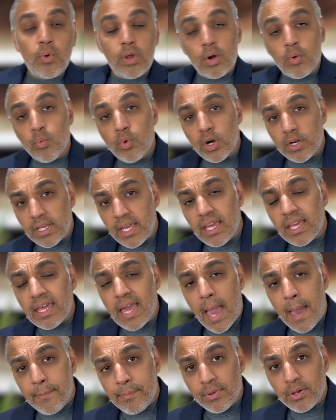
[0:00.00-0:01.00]
a working
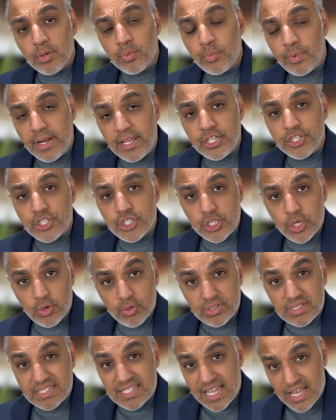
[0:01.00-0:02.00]
capital ratio
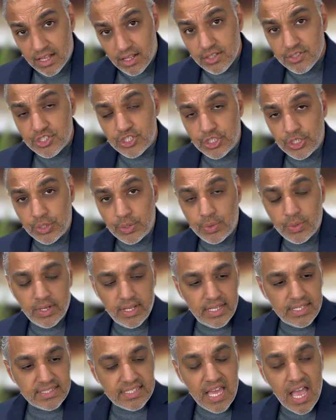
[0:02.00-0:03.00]
tells you
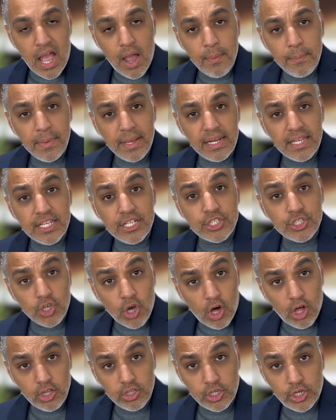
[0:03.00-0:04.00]
is how many
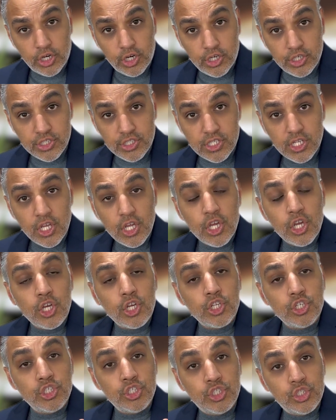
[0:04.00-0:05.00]
dollars
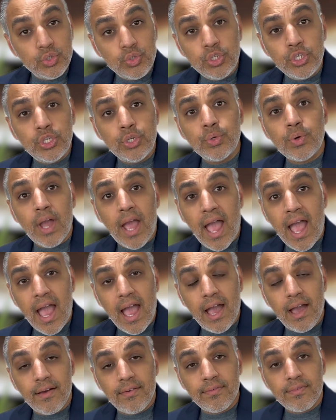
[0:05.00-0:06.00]
do you
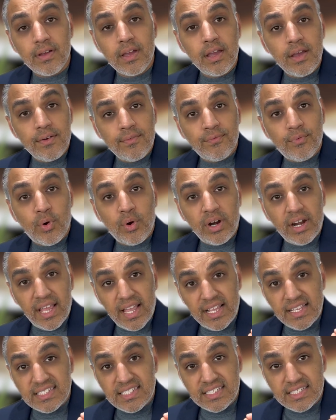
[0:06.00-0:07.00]
have for
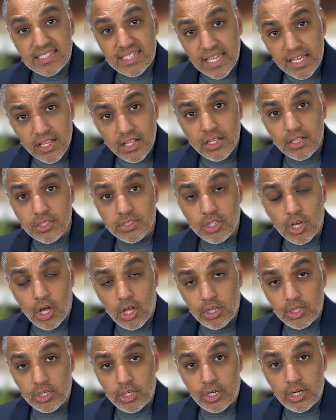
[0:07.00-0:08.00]
a single
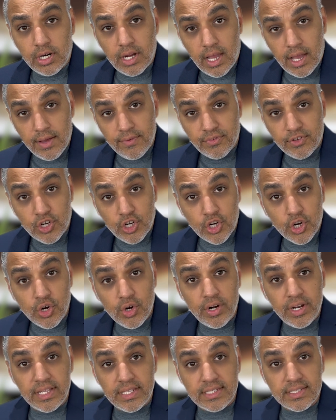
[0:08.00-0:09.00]
dollar of
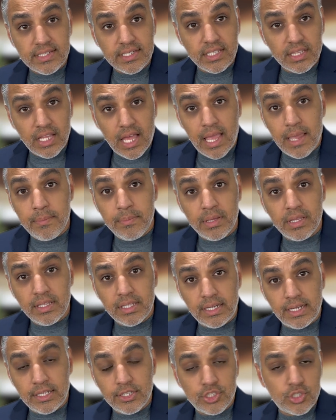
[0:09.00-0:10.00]
current
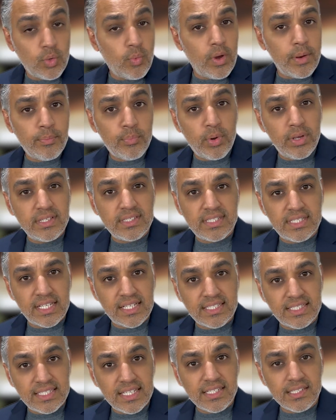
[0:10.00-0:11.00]
liability. So
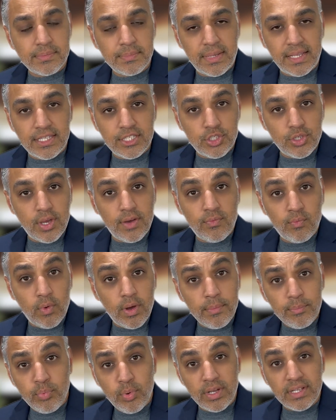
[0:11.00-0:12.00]
1.66 means you have
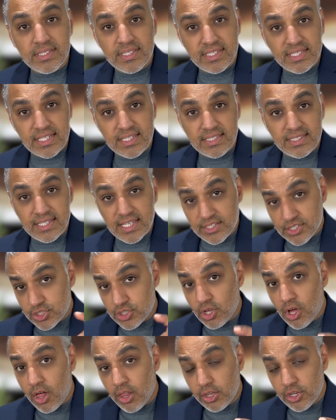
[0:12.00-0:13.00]

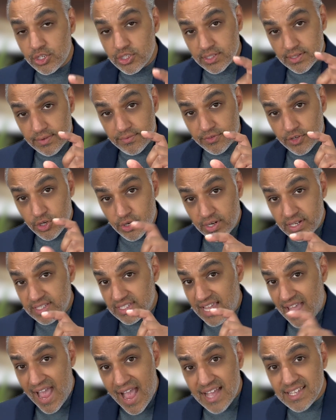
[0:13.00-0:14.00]
$1.66 of current
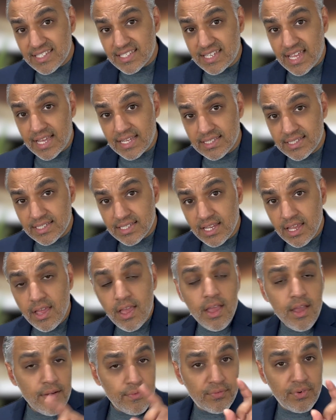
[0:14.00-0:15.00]
assets
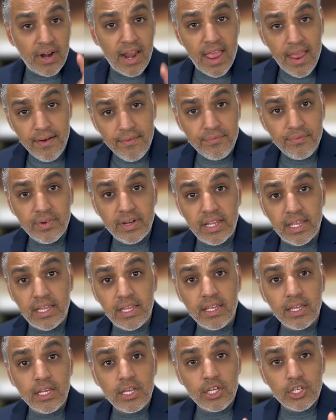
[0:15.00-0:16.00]
for every
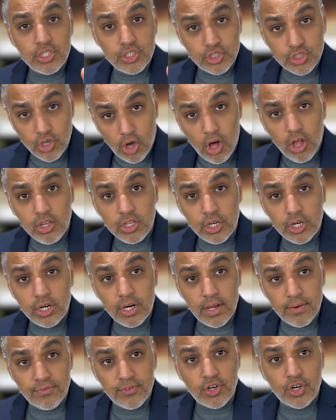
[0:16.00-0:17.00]
dollar
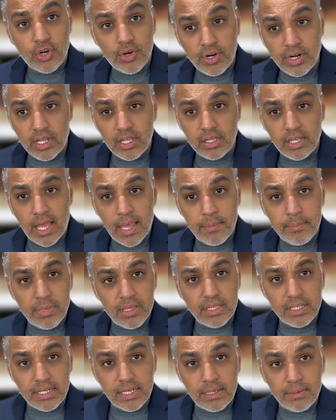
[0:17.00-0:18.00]
of current
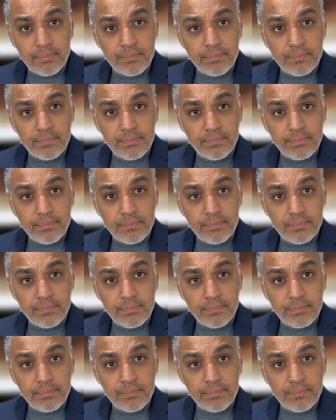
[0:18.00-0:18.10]
liability.